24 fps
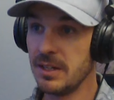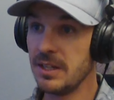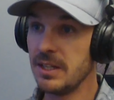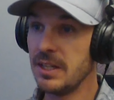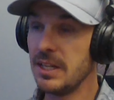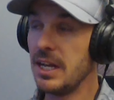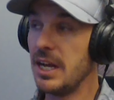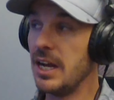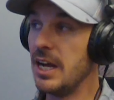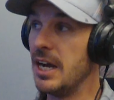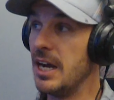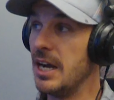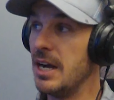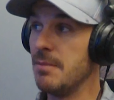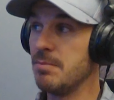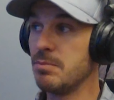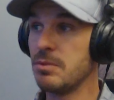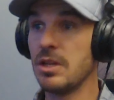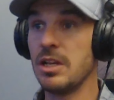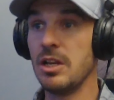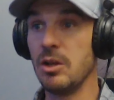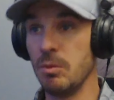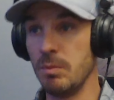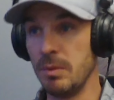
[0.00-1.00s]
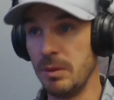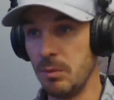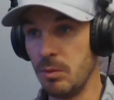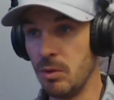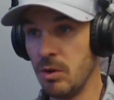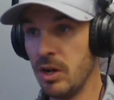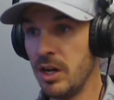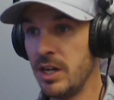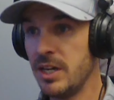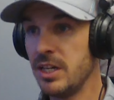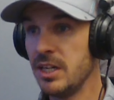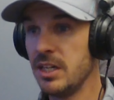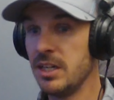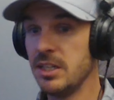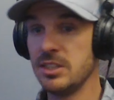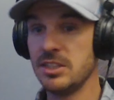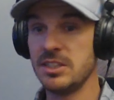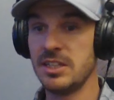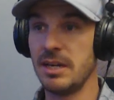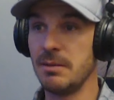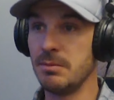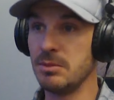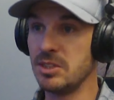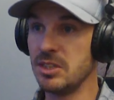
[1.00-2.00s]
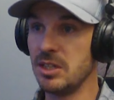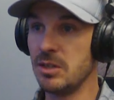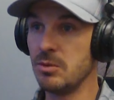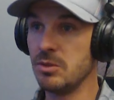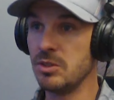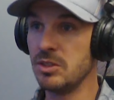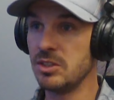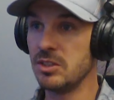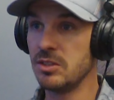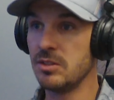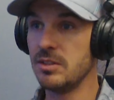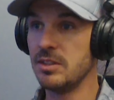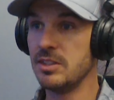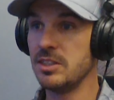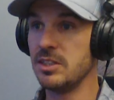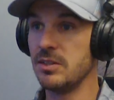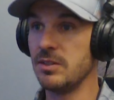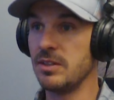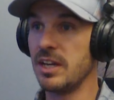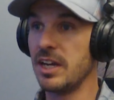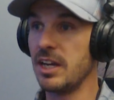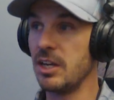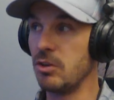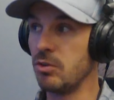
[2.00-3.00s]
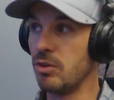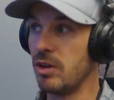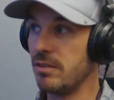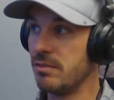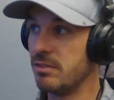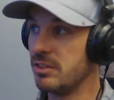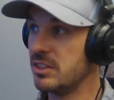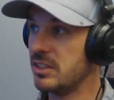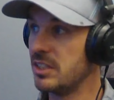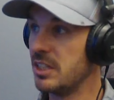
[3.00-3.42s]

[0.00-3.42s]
A little bit wider, same sole design, so again great for steep